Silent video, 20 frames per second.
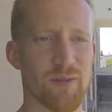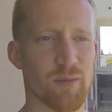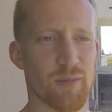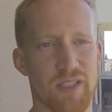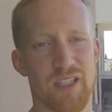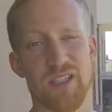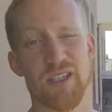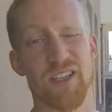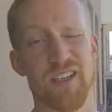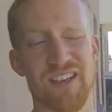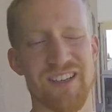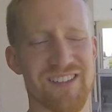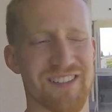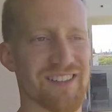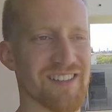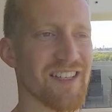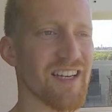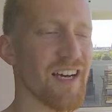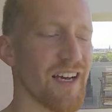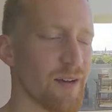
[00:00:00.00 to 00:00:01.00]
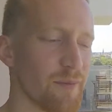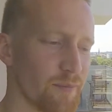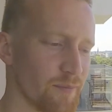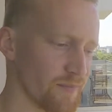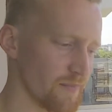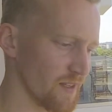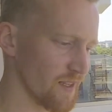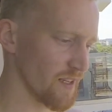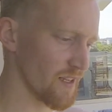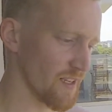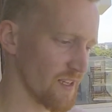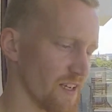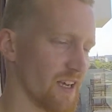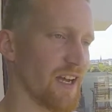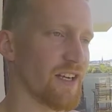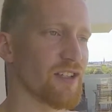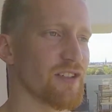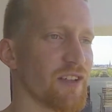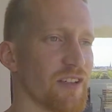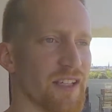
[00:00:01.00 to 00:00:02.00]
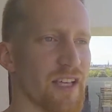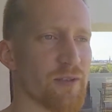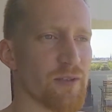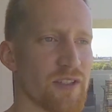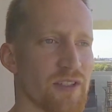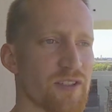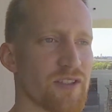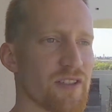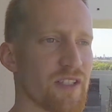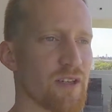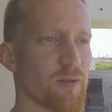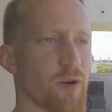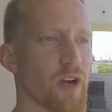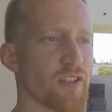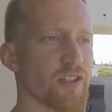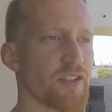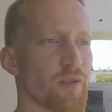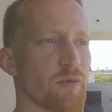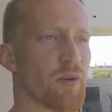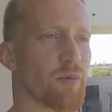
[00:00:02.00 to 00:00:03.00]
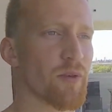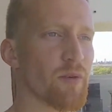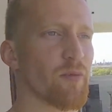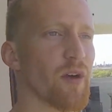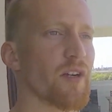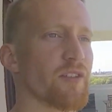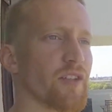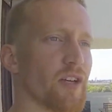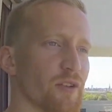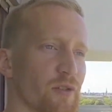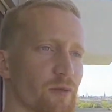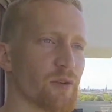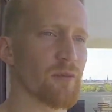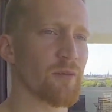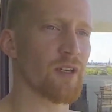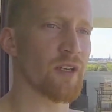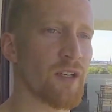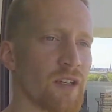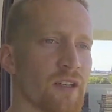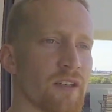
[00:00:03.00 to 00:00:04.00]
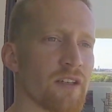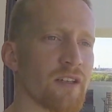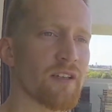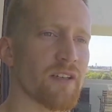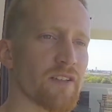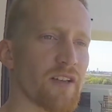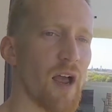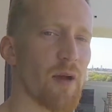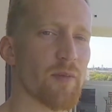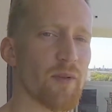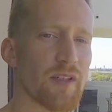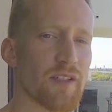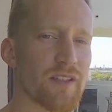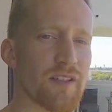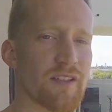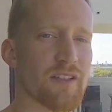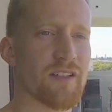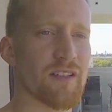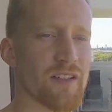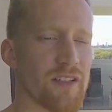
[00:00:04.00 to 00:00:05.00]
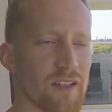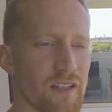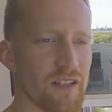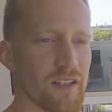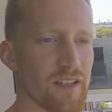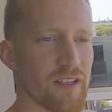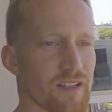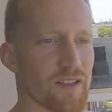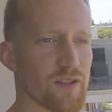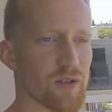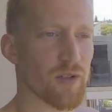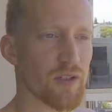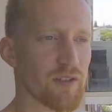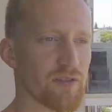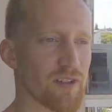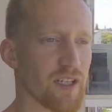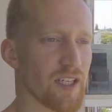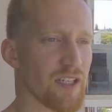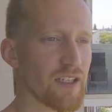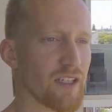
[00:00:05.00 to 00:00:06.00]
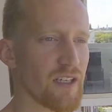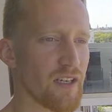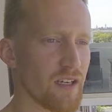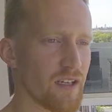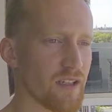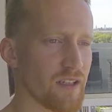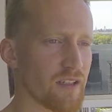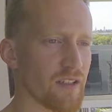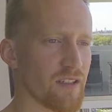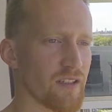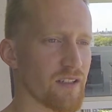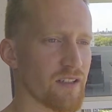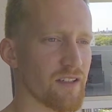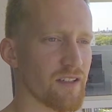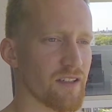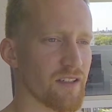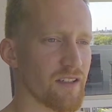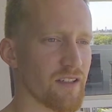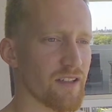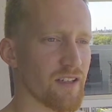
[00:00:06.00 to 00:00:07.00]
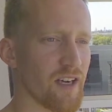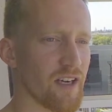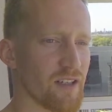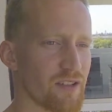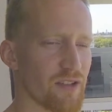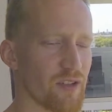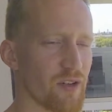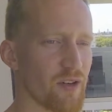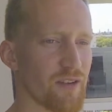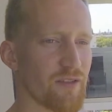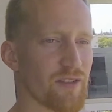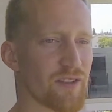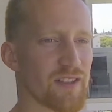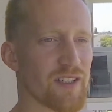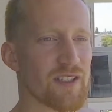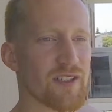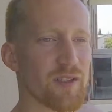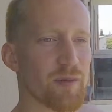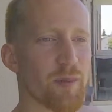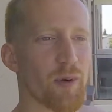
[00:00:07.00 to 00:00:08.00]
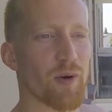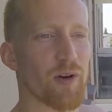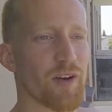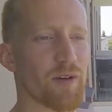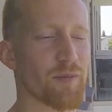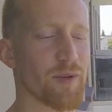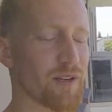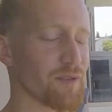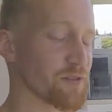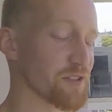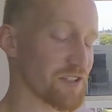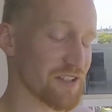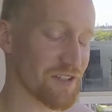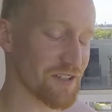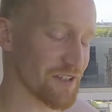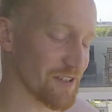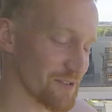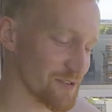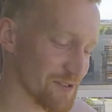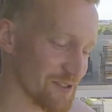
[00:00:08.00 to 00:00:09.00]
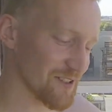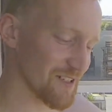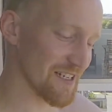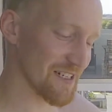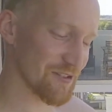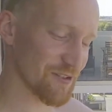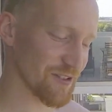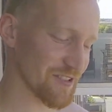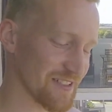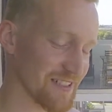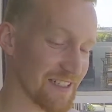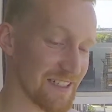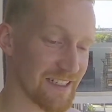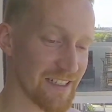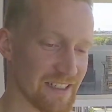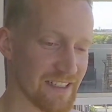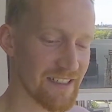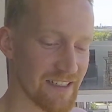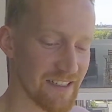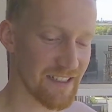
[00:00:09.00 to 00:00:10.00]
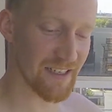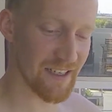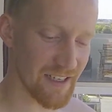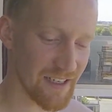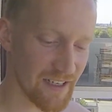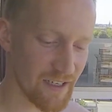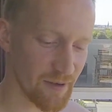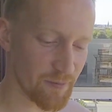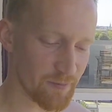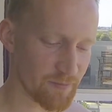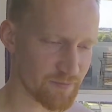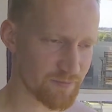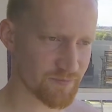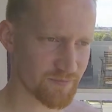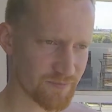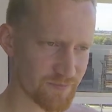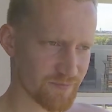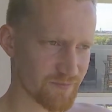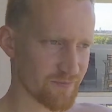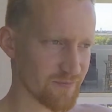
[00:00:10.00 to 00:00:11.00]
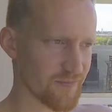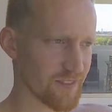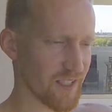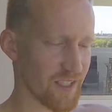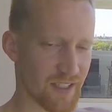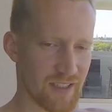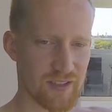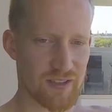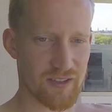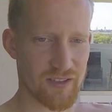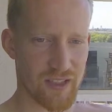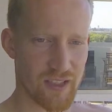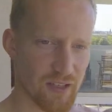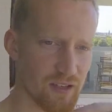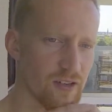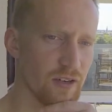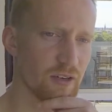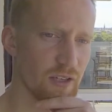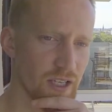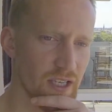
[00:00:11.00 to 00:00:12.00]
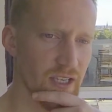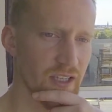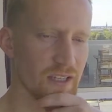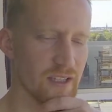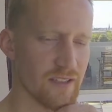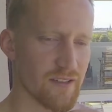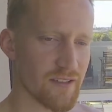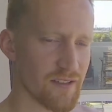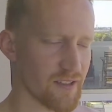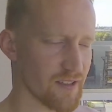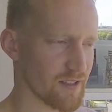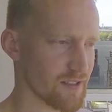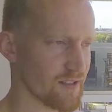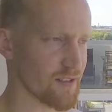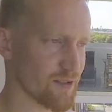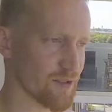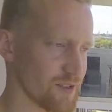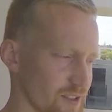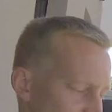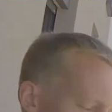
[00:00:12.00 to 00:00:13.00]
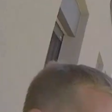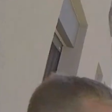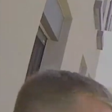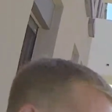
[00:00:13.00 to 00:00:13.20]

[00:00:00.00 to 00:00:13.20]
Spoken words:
They didn't. I just thought that was interesting, watching women watch other women topless, sort of I don't know if it's in support, but it was just interesting. She's oh yeah, that's interesting.